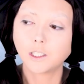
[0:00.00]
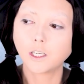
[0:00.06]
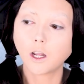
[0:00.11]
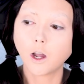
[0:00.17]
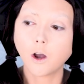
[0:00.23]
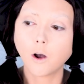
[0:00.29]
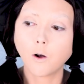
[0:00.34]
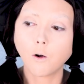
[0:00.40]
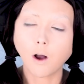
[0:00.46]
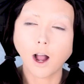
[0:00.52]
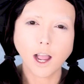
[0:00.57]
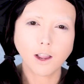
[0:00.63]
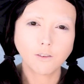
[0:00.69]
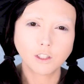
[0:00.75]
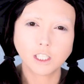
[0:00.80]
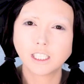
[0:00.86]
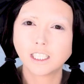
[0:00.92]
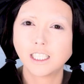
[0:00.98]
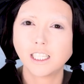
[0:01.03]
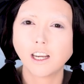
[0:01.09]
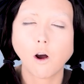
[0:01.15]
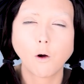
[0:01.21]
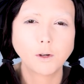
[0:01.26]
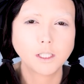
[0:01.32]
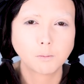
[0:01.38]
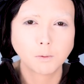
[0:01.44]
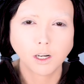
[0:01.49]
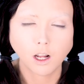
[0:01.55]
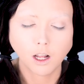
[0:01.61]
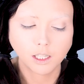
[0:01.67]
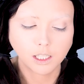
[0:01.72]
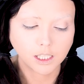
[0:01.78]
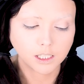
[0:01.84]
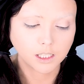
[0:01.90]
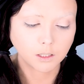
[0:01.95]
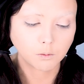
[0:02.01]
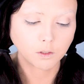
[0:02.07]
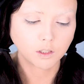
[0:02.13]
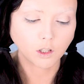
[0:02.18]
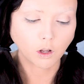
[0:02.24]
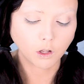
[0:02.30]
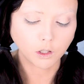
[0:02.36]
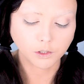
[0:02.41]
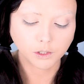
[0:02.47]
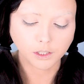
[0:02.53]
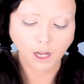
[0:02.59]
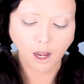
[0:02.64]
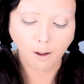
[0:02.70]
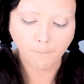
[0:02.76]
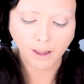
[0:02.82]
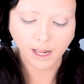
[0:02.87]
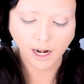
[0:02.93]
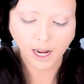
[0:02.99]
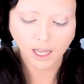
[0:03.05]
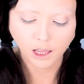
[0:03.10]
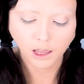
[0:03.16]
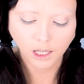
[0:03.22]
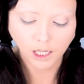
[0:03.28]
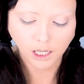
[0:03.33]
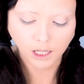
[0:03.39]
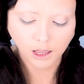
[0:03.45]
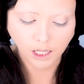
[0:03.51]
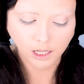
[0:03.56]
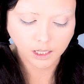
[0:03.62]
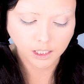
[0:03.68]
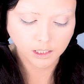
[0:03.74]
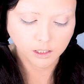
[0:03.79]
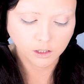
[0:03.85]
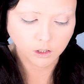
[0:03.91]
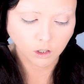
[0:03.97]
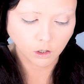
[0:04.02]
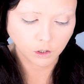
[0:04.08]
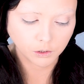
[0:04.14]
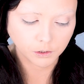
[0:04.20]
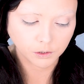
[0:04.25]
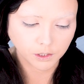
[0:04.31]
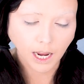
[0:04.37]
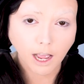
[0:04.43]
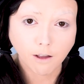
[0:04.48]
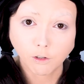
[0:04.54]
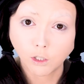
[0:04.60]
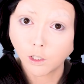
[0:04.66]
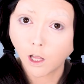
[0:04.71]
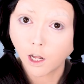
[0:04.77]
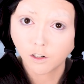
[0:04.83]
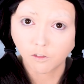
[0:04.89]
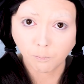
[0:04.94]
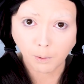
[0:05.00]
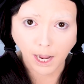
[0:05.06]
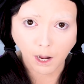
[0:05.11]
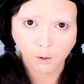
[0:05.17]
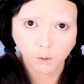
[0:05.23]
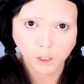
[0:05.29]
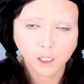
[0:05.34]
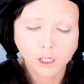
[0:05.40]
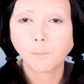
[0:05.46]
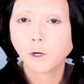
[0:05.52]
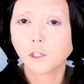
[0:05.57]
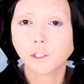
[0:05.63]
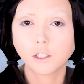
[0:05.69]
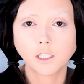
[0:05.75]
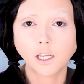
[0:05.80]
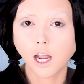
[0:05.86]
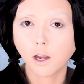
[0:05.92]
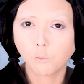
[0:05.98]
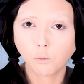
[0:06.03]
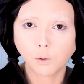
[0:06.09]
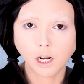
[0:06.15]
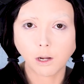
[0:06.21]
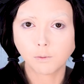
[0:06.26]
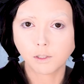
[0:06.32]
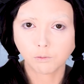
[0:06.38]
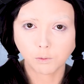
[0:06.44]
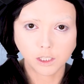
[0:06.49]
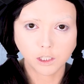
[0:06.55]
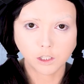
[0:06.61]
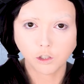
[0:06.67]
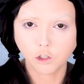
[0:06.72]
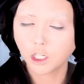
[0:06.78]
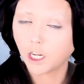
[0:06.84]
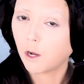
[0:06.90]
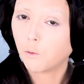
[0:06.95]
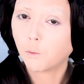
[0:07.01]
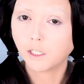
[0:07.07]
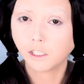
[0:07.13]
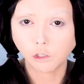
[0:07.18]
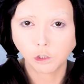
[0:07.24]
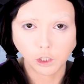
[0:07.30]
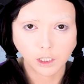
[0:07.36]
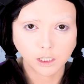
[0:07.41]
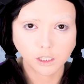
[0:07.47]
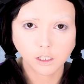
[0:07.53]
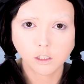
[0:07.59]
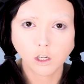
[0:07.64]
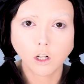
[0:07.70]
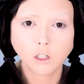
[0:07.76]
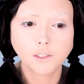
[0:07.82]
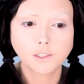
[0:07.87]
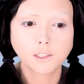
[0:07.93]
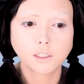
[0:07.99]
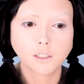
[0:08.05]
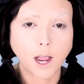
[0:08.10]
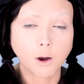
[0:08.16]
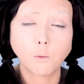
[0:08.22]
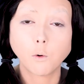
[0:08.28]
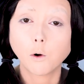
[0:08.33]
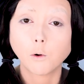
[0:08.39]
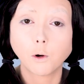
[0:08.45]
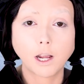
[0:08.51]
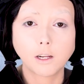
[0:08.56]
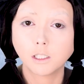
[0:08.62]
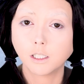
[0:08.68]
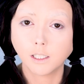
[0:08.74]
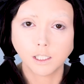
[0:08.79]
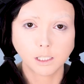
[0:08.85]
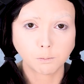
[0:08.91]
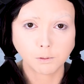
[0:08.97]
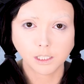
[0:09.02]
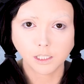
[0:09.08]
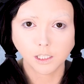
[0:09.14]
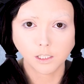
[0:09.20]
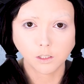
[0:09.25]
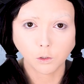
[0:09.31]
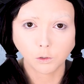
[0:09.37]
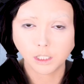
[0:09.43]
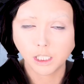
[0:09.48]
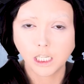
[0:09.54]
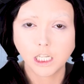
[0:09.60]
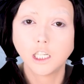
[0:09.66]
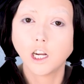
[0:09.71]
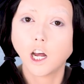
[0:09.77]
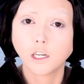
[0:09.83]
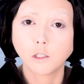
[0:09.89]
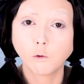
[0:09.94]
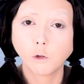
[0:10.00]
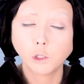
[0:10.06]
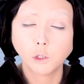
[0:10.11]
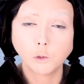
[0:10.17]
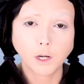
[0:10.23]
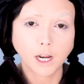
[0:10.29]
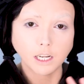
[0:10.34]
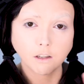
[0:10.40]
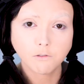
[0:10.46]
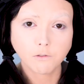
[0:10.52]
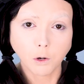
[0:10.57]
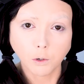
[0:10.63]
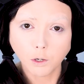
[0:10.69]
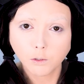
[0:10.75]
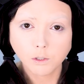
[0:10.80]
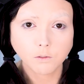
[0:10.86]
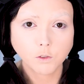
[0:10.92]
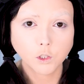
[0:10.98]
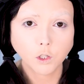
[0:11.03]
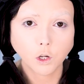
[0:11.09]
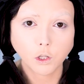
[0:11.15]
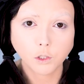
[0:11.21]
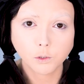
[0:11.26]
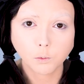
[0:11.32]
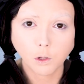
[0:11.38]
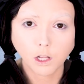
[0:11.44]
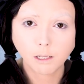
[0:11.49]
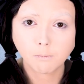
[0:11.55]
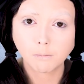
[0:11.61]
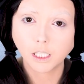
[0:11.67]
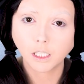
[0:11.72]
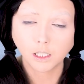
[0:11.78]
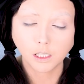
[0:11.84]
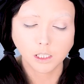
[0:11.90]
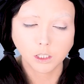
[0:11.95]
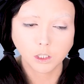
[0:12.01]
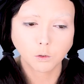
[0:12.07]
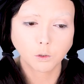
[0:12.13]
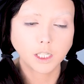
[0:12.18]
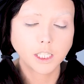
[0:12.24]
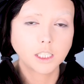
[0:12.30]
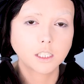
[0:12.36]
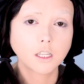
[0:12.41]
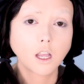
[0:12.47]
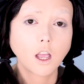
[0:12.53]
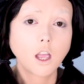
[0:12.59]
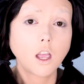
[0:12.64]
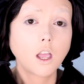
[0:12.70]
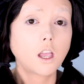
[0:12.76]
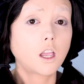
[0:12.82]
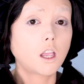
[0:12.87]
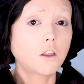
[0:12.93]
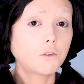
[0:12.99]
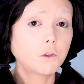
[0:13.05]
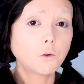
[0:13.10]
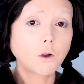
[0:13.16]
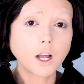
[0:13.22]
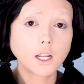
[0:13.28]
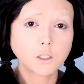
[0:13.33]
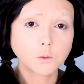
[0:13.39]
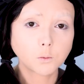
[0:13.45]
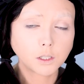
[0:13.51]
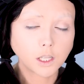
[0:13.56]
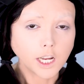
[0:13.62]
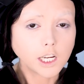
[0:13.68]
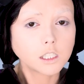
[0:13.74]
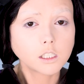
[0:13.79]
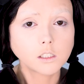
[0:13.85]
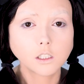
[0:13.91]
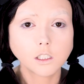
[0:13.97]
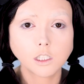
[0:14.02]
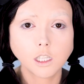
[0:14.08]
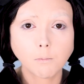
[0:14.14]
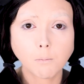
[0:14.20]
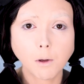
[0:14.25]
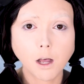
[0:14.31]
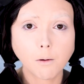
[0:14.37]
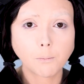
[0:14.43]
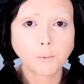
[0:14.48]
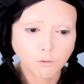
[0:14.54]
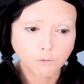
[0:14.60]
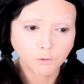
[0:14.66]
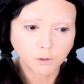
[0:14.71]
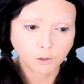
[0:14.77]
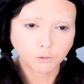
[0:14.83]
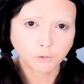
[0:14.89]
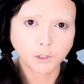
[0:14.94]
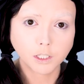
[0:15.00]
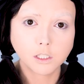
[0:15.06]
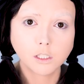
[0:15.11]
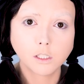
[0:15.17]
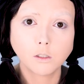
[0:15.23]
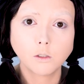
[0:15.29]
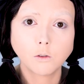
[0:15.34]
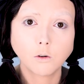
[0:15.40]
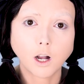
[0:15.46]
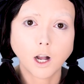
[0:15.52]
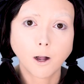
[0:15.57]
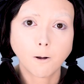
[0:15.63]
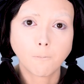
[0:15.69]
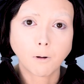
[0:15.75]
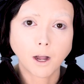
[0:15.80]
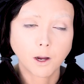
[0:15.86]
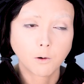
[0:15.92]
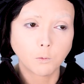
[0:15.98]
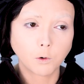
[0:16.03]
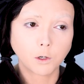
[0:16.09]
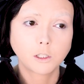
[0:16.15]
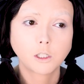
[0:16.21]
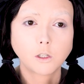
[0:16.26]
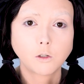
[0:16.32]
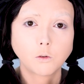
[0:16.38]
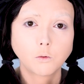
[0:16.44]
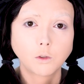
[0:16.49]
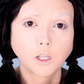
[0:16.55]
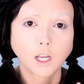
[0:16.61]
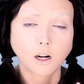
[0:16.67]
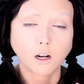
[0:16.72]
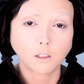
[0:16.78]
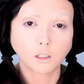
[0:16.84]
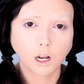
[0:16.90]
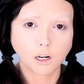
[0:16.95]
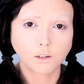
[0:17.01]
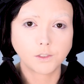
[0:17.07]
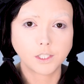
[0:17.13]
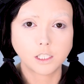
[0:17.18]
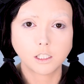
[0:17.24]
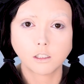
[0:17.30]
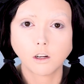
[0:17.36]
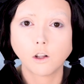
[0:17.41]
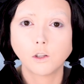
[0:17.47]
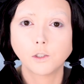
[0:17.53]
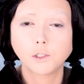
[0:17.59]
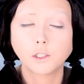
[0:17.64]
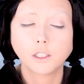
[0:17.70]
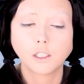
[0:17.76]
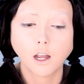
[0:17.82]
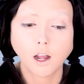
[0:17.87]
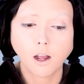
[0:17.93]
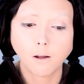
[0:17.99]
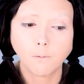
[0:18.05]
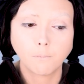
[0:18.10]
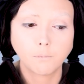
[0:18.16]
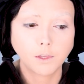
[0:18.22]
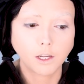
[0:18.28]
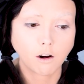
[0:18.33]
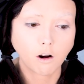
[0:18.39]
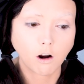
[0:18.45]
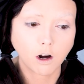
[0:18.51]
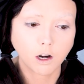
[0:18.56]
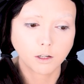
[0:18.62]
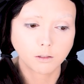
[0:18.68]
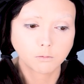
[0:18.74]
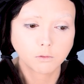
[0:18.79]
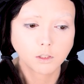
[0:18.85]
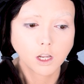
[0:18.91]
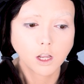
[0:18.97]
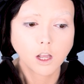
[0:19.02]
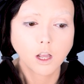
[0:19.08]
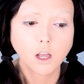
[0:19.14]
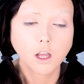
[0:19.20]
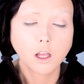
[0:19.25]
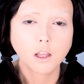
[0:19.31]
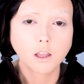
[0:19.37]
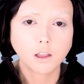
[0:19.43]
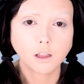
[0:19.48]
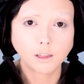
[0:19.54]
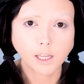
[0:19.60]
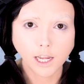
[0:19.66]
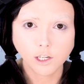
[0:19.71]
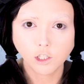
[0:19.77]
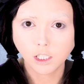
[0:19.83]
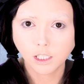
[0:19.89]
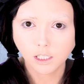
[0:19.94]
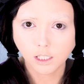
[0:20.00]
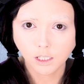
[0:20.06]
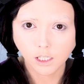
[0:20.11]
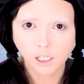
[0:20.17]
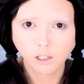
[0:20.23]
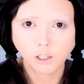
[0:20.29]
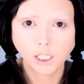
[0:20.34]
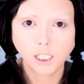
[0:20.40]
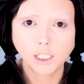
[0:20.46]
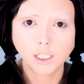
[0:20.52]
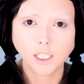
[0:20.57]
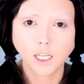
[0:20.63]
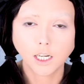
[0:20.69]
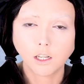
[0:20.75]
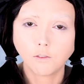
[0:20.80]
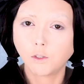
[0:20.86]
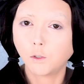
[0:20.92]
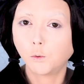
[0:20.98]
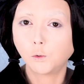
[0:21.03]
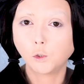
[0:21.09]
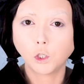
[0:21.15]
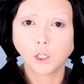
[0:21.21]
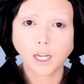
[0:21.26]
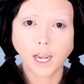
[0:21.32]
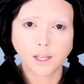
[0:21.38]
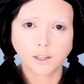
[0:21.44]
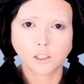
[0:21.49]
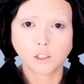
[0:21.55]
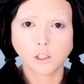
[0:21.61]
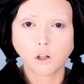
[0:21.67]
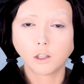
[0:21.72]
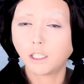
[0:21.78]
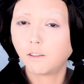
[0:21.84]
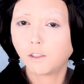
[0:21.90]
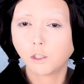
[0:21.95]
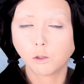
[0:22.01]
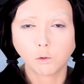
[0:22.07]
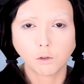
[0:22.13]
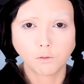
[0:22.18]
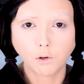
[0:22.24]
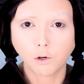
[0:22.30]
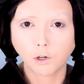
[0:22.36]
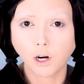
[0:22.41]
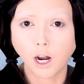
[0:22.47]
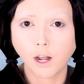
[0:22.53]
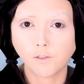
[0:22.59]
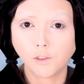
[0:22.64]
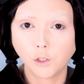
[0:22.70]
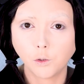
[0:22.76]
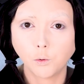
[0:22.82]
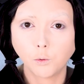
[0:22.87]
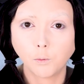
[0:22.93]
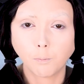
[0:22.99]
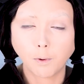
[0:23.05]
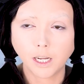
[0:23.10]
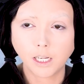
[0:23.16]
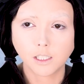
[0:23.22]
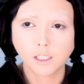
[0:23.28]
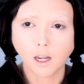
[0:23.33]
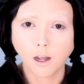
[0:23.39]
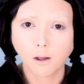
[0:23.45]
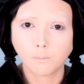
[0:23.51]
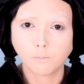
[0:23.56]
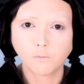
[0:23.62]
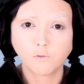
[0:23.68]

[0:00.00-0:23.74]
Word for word: So I've just always been uneasy with dolls, um, and I think that these dolls have a lot of power. Personally, I when I was researching, I wouldn't look at the dolls. I will. I explicitly told Nicky not to include any photos of the dolls while I'm telling these stories. If you guys would like to look them up, feel free to. Um, I warn you that a lot of these dolls, um, there are legends and theories that if you look at the doll even through a photograph, you might um,